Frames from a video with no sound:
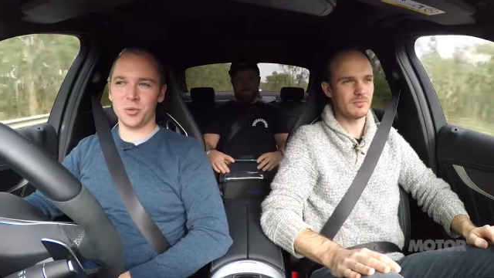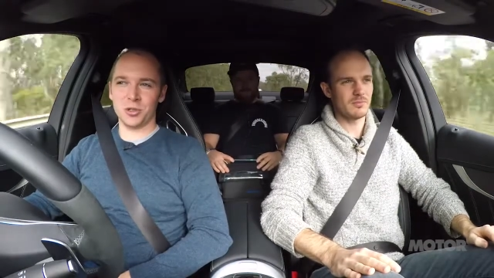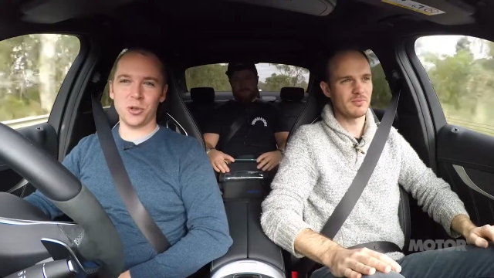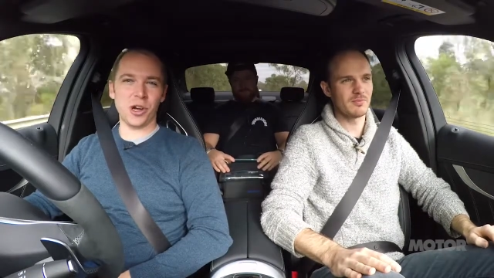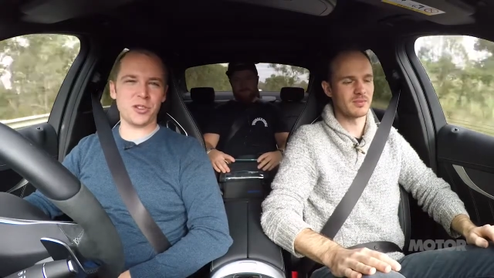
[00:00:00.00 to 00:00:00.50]

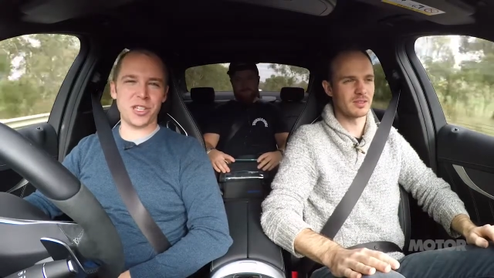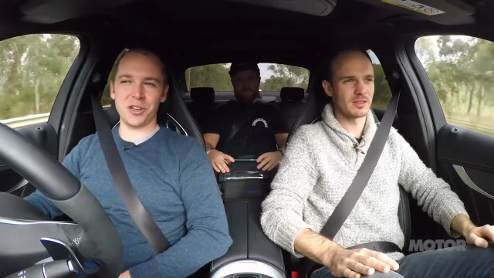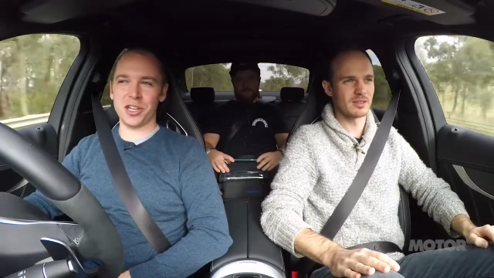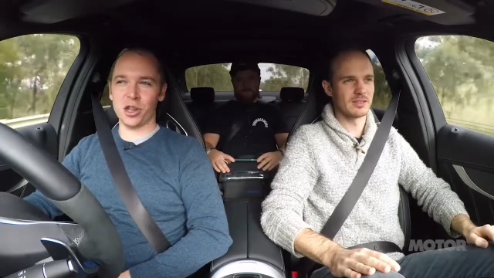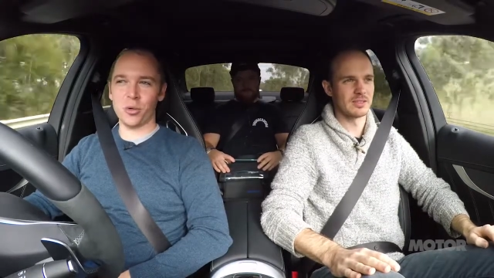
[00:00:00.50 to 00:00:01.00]
Speaker 1: with two hundred
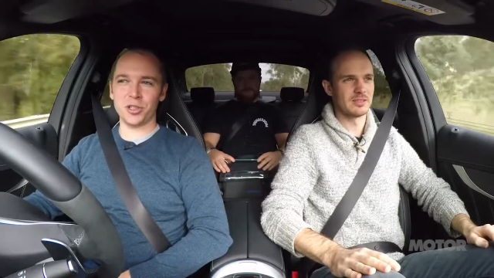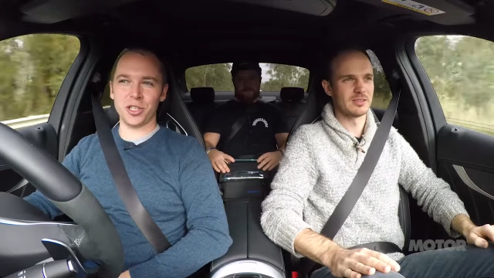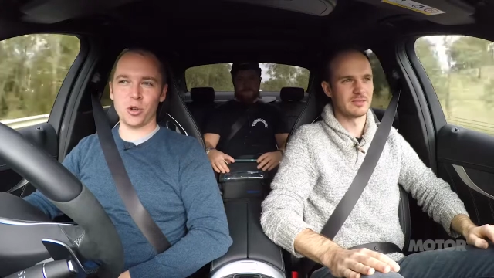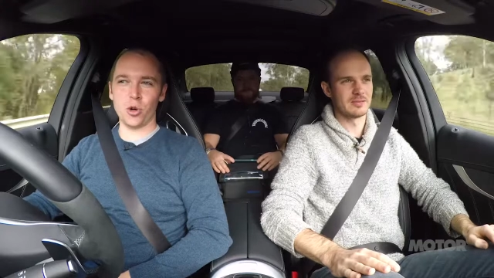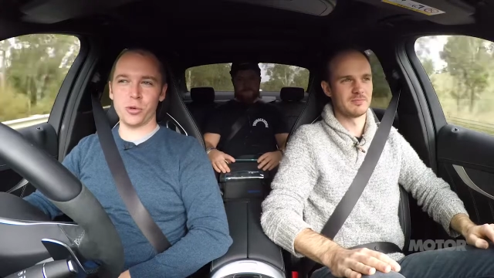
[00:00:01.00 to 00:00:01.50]
seventy
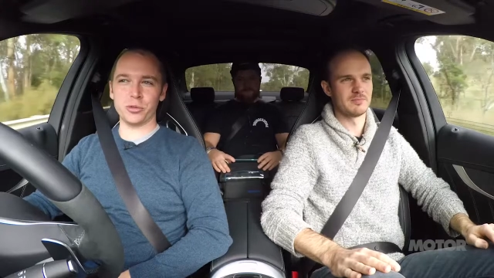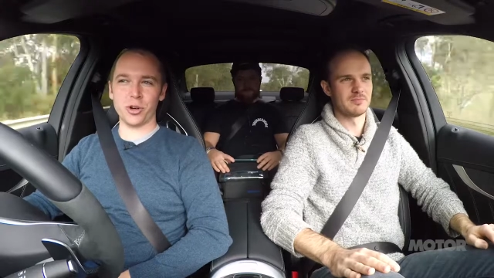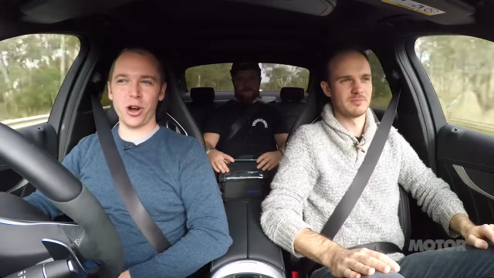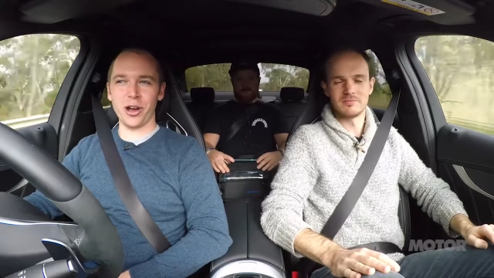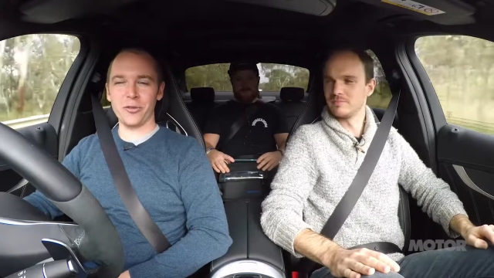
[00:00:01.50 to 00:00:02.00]
kilowatts and all-wheel
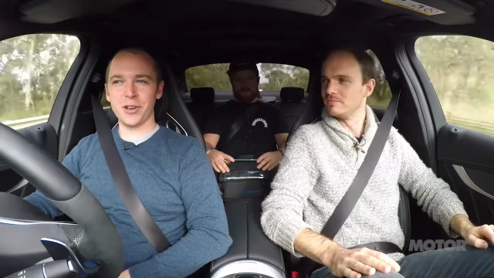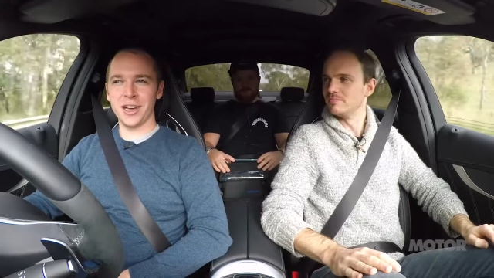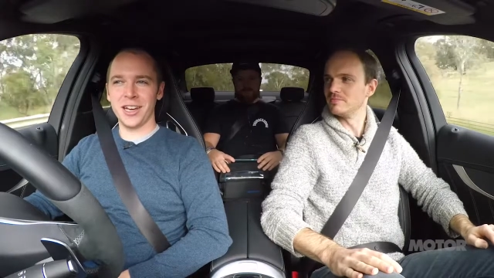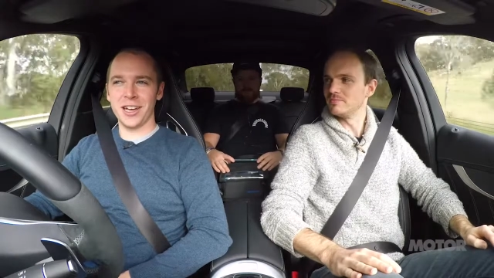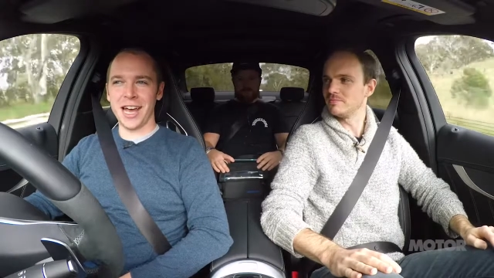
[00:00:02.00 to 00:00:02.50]
drive,
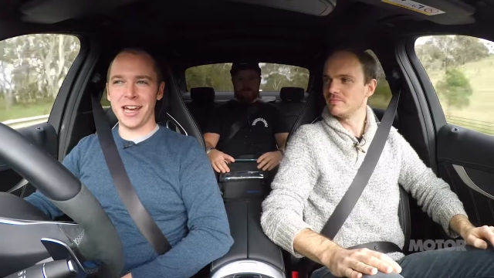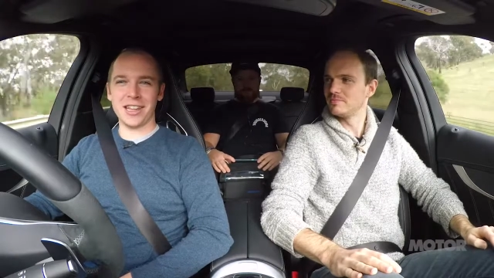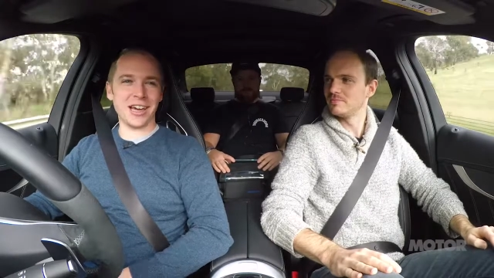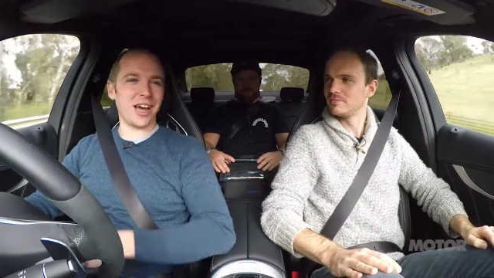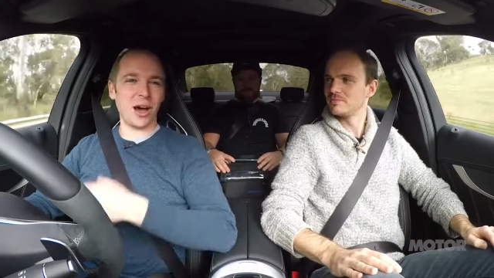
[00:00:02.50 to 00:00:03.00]

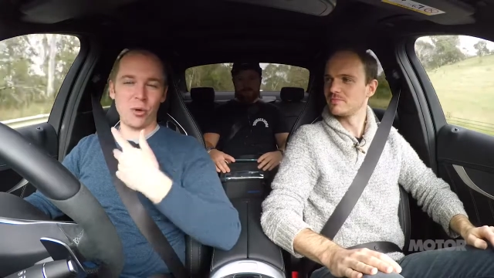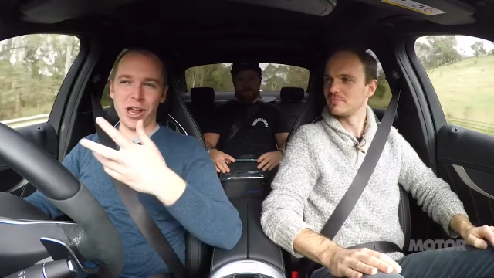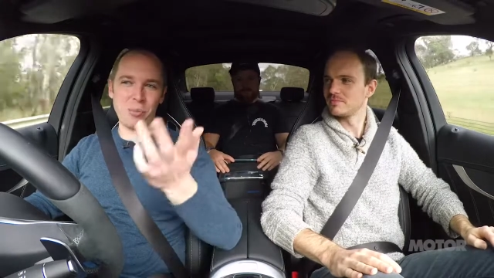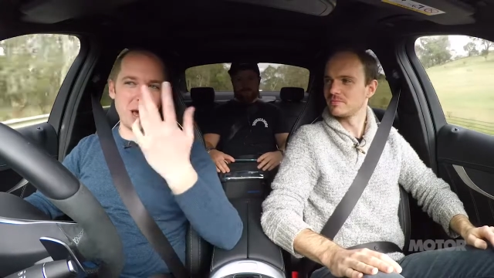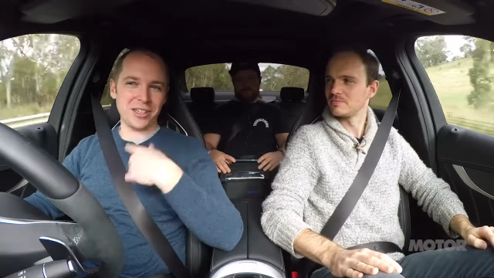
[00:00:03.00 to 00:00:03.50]
and that car
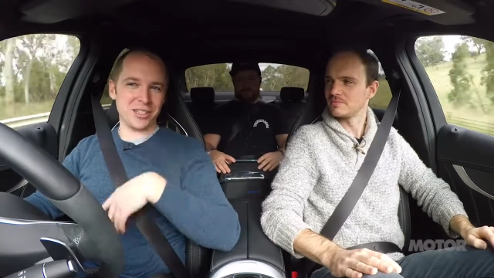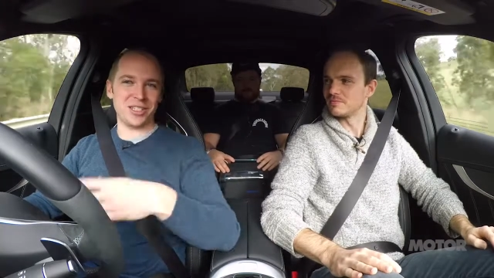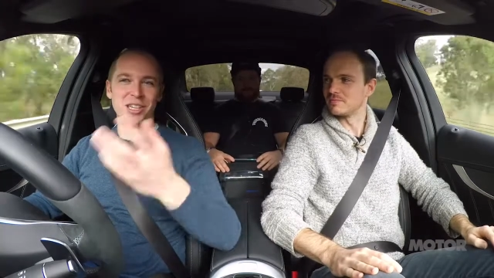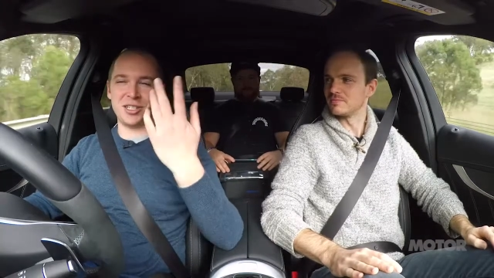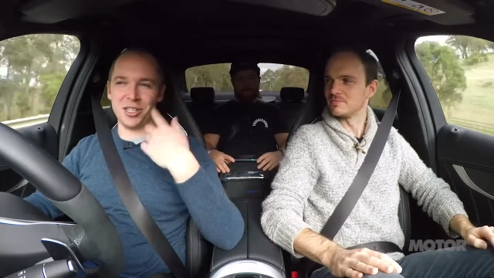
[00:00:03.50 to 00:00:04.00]
would outpace
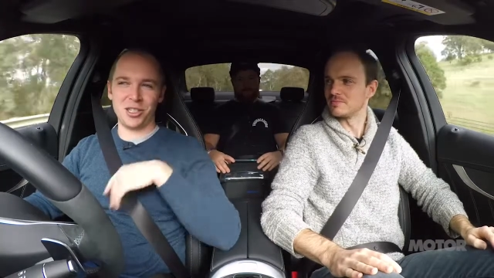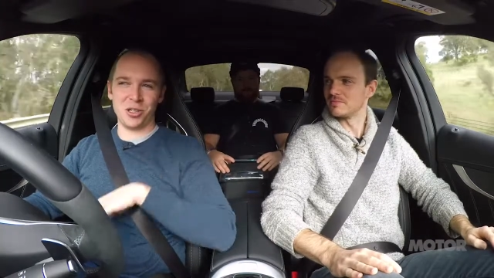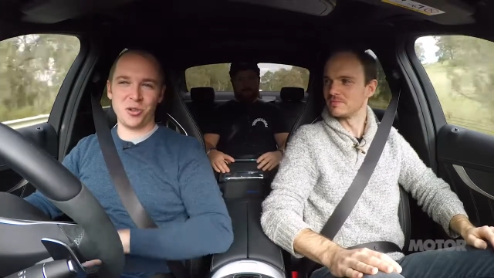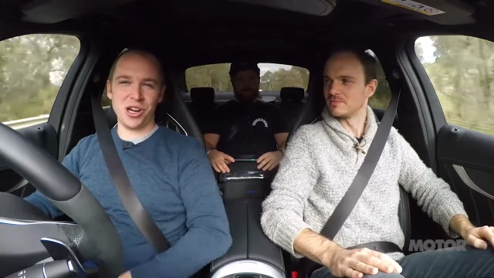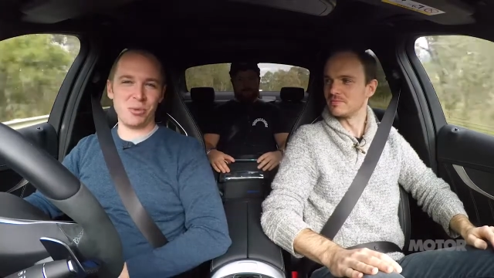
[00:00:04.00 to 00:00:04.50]
a C
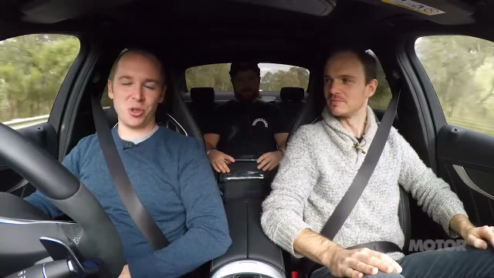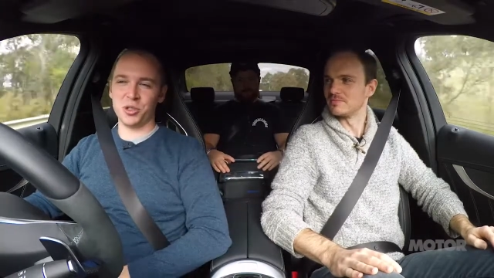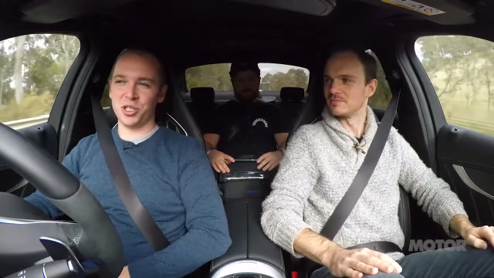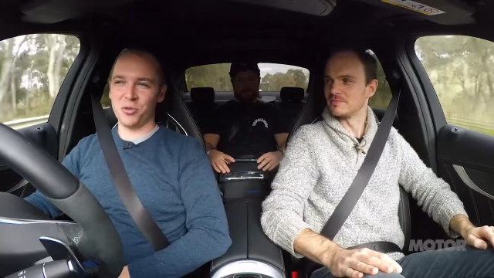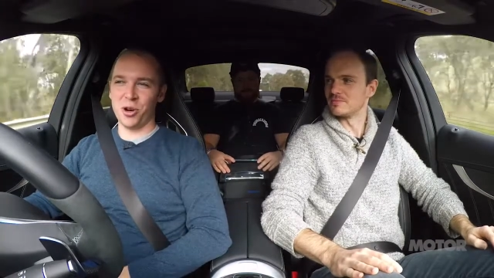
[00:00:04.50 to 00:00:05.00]
sixty-three up a
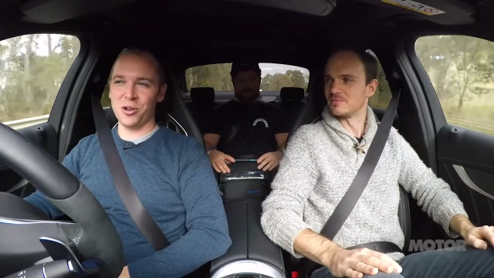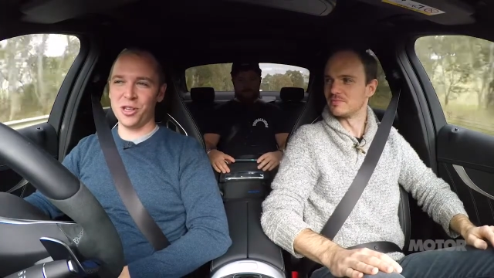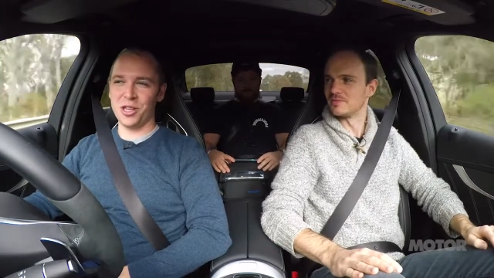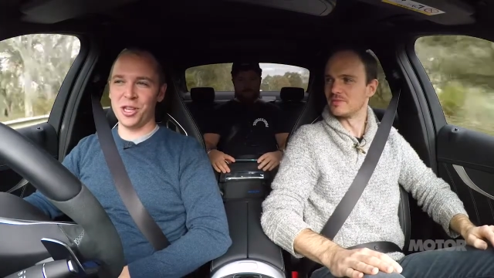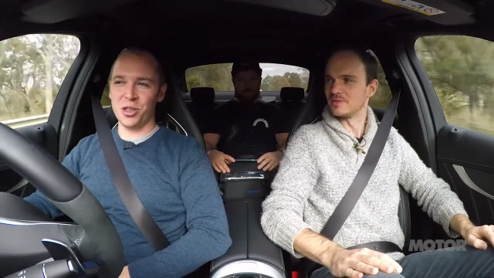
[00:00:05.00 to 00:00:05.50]
twisty
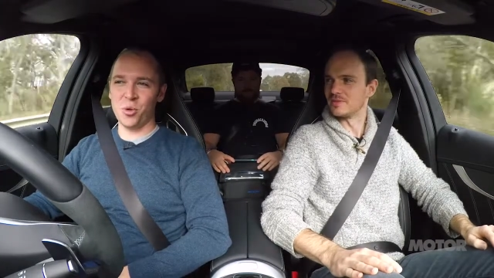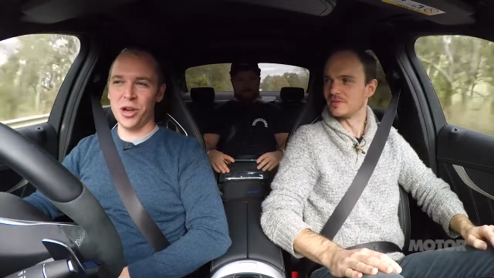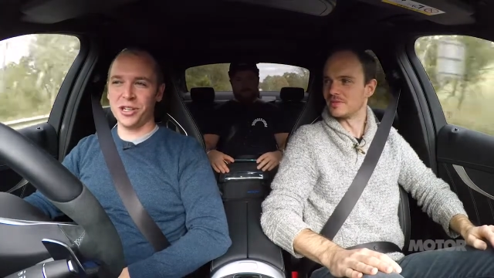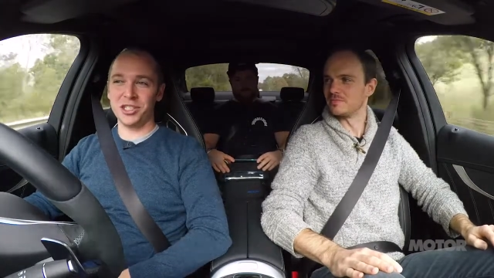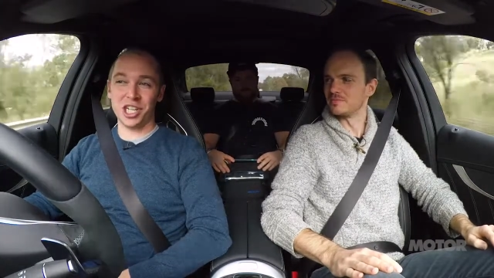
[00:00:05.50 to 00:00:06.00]
road in, in the
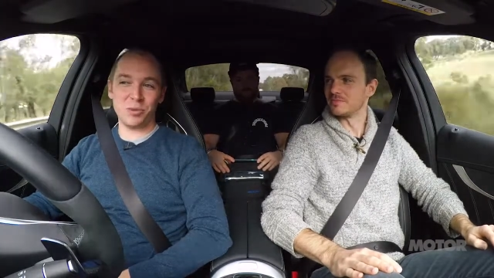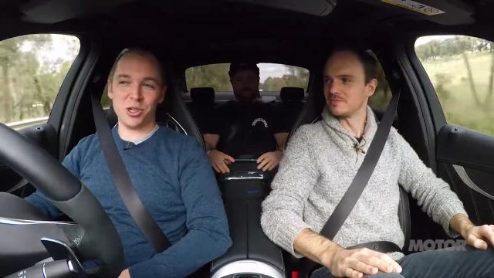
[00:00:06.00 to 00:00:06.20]
wet just